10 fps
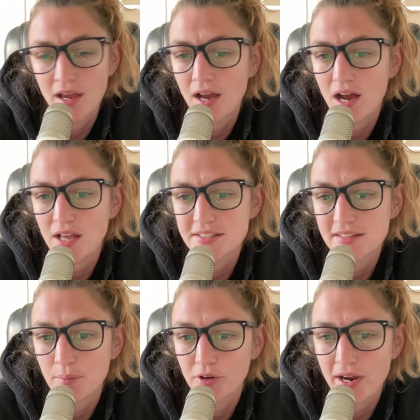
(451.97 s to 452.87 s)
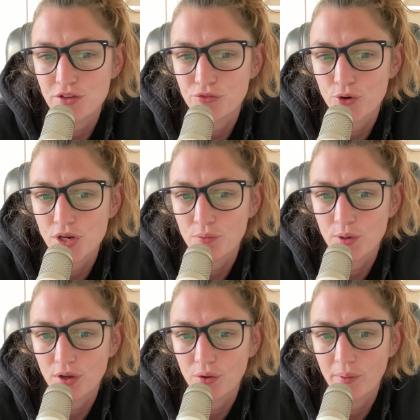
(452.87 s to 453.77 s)
I'll summarize for you
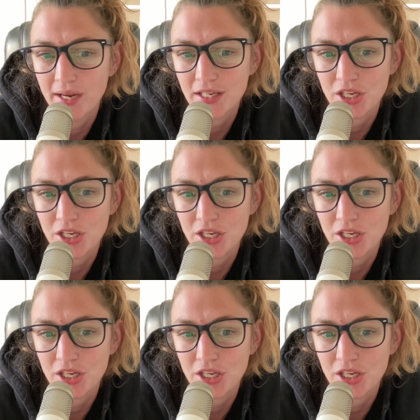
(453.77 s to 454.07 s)
real quick.